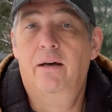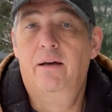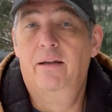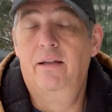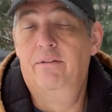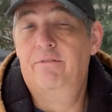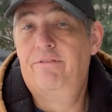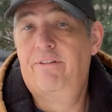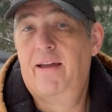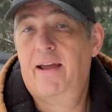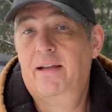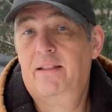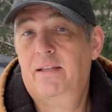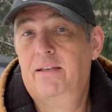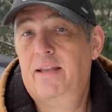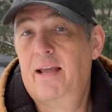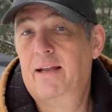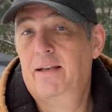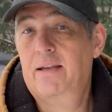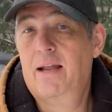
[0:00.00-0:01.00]
In fact, the
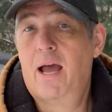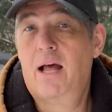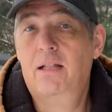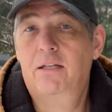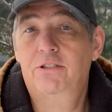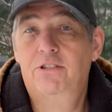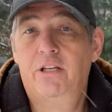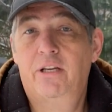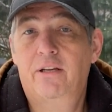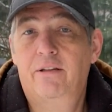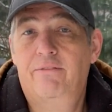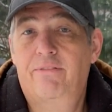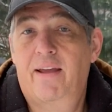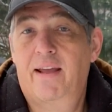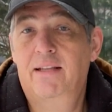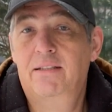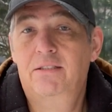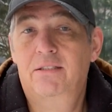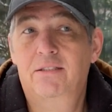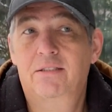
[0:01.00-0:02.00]
technology
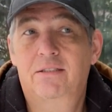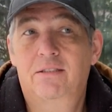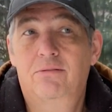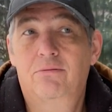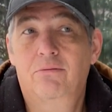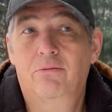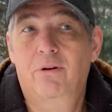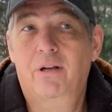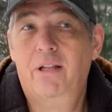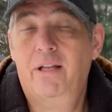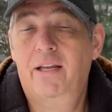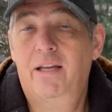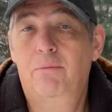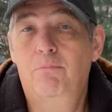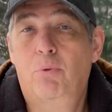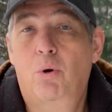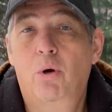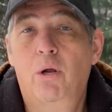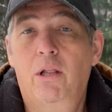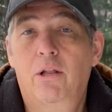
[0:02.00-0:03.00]
advances really in
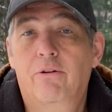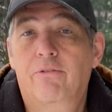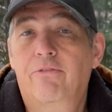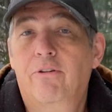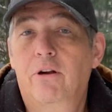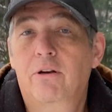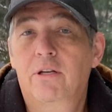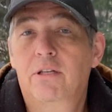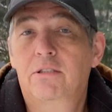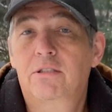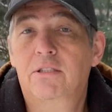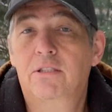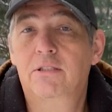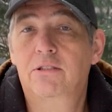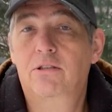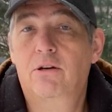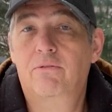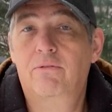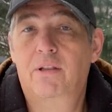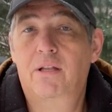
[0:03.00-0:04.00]
boiler
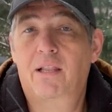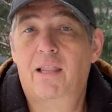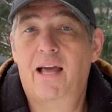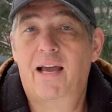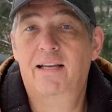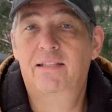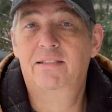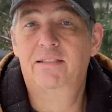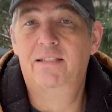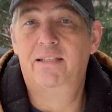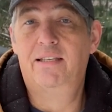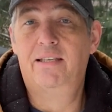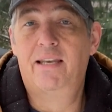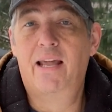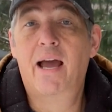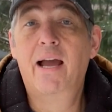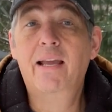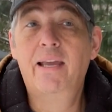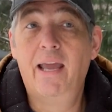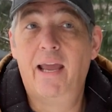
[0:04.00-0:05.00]
furnaces over the last
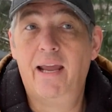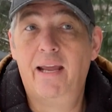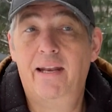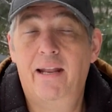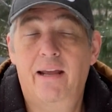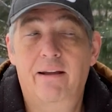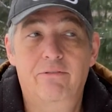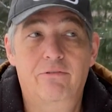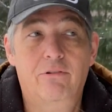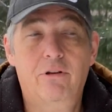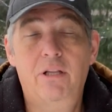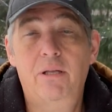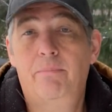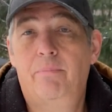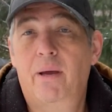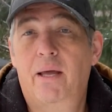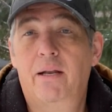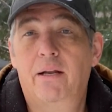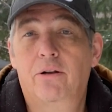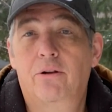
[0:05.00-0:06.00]
decade have really
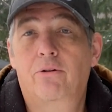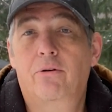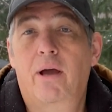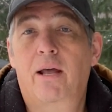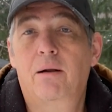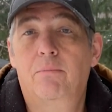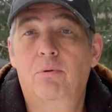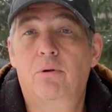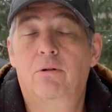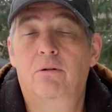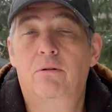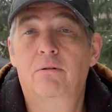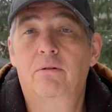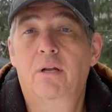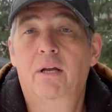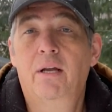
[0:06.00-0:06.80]
been incredible.